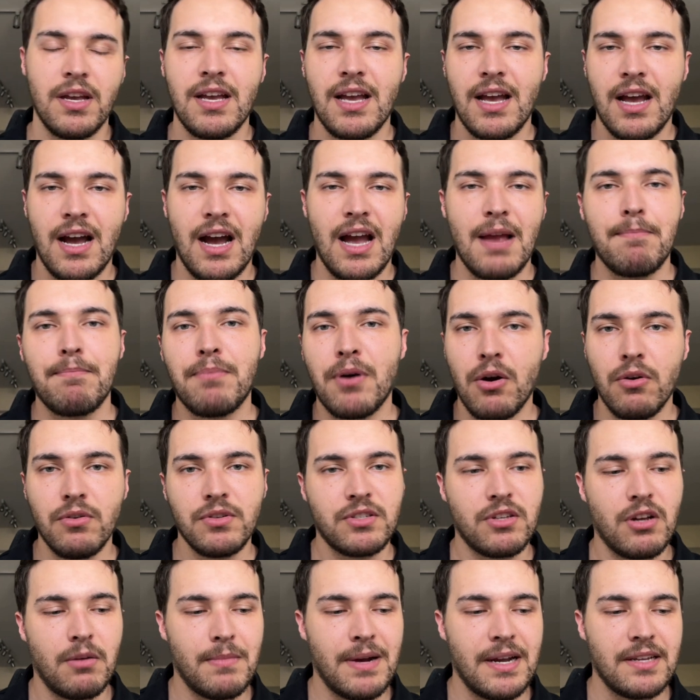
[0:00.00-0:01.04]
I
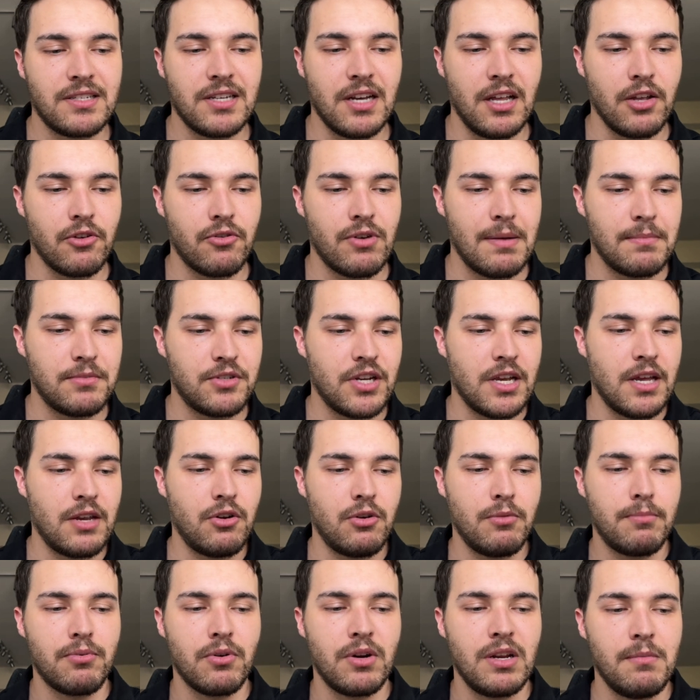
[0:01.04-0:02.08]
post on my Telegram
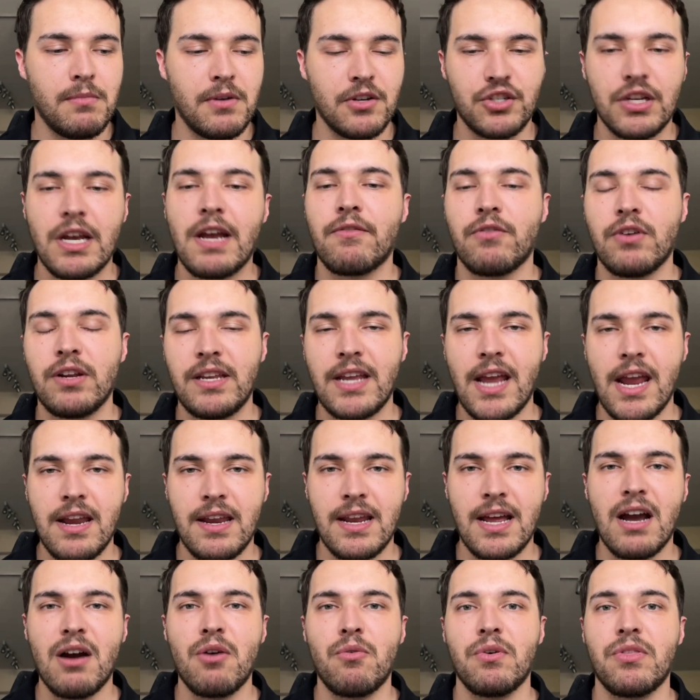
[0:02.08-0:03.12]
channel pretty much every day
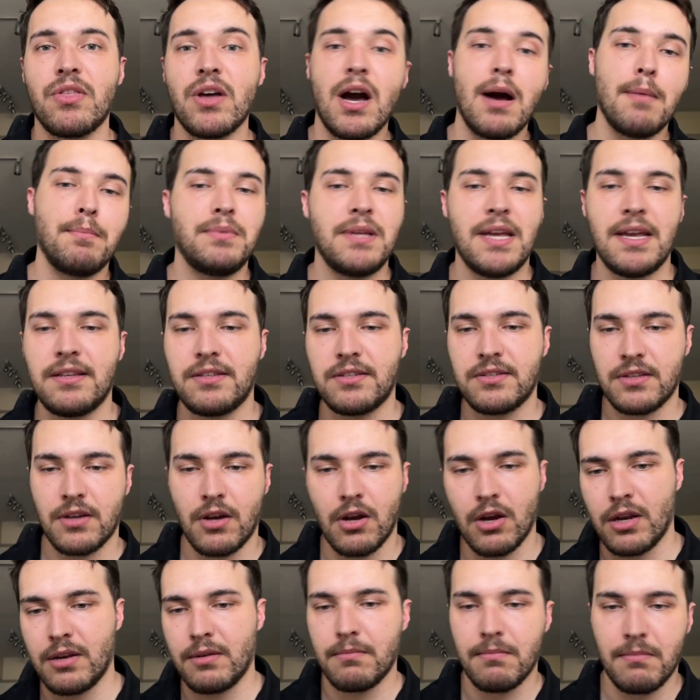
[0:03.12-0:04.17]
now with updates
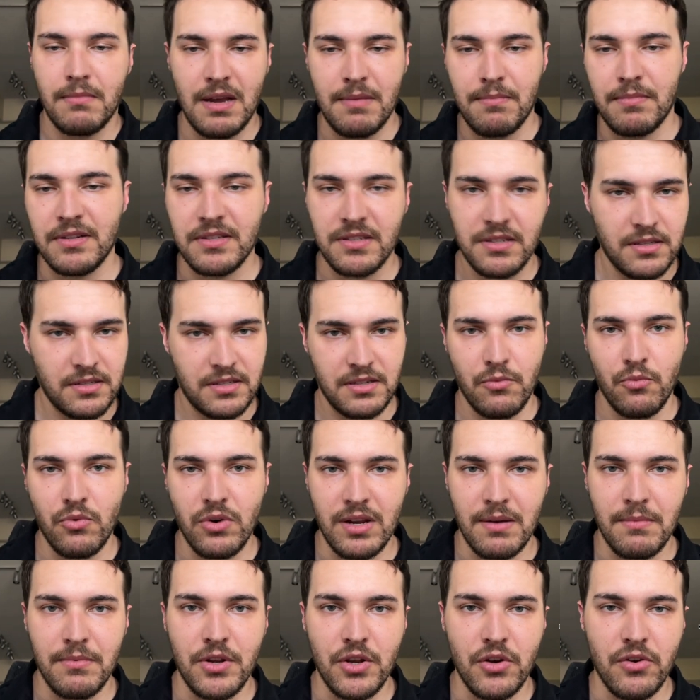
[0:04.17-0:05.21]
on my business and
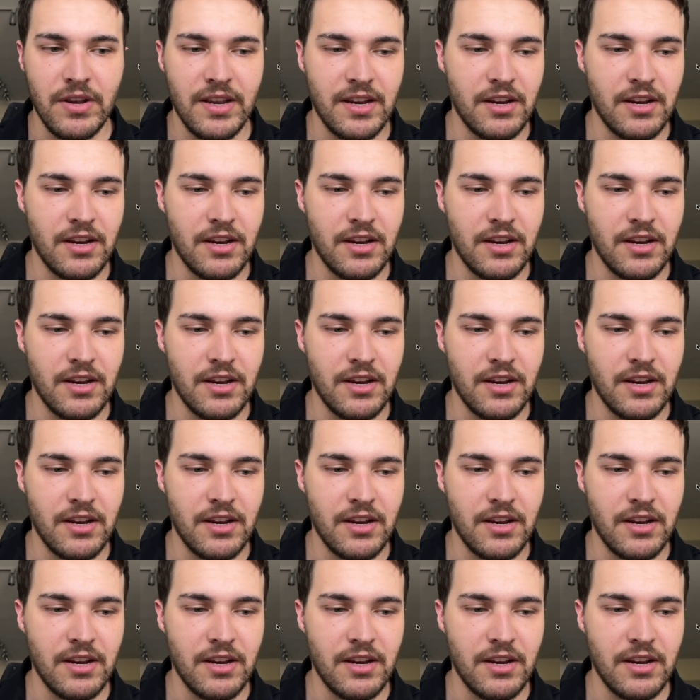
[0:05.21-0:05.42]
what I'm doing, or